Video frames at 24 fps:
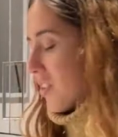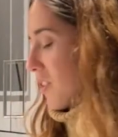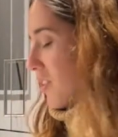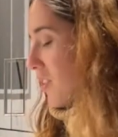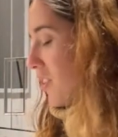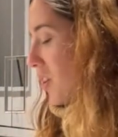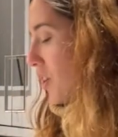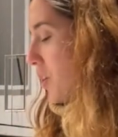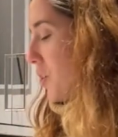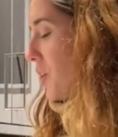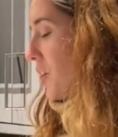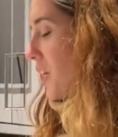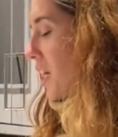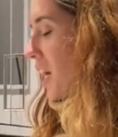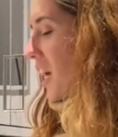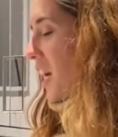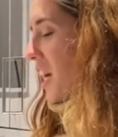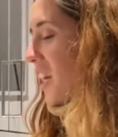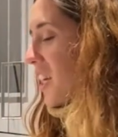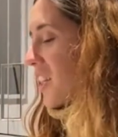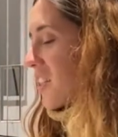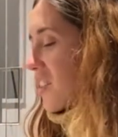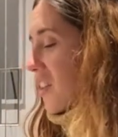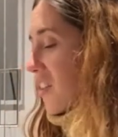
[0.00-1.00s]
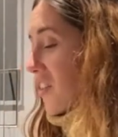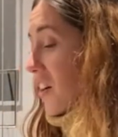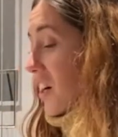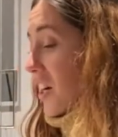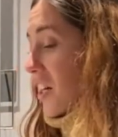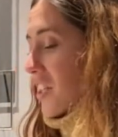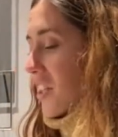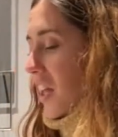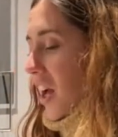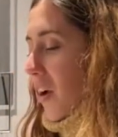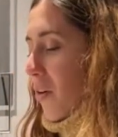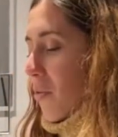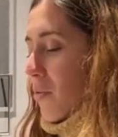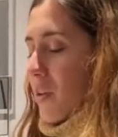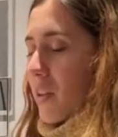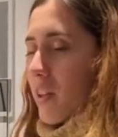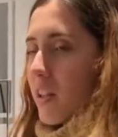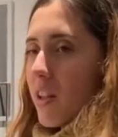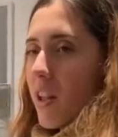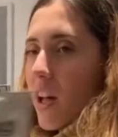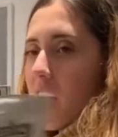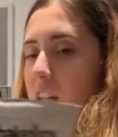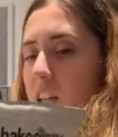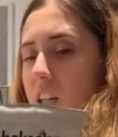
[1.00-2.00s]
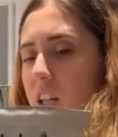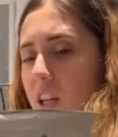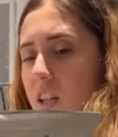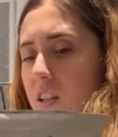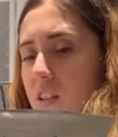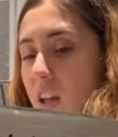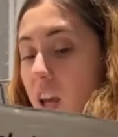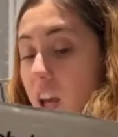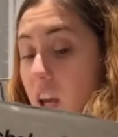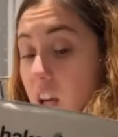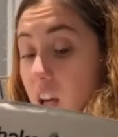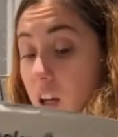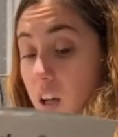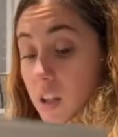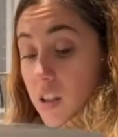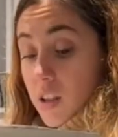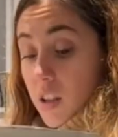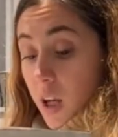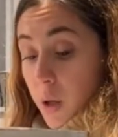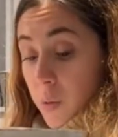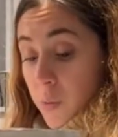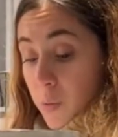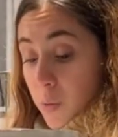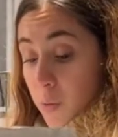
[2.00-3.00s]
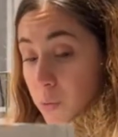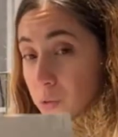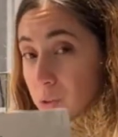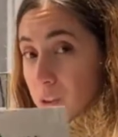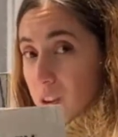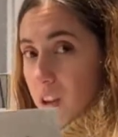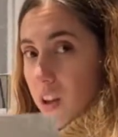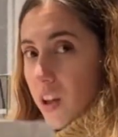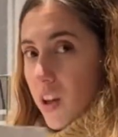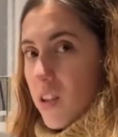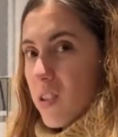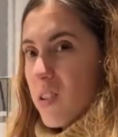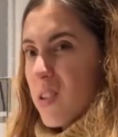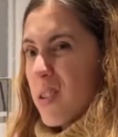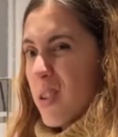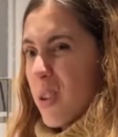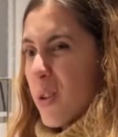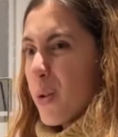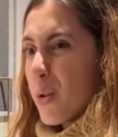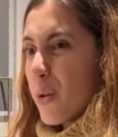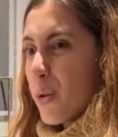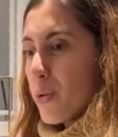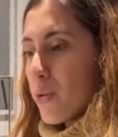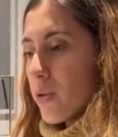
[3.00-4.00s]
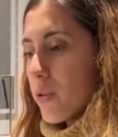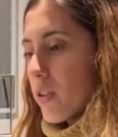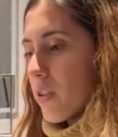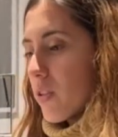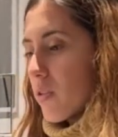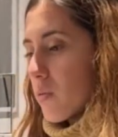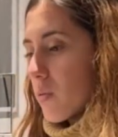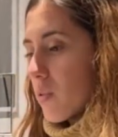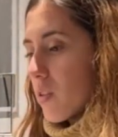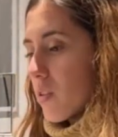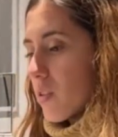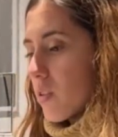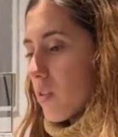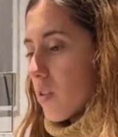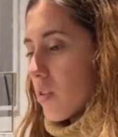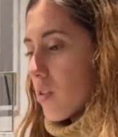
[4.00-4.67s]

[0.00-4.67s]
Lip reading: So it's alright. I really like it, and I've been feeling like so good with this one.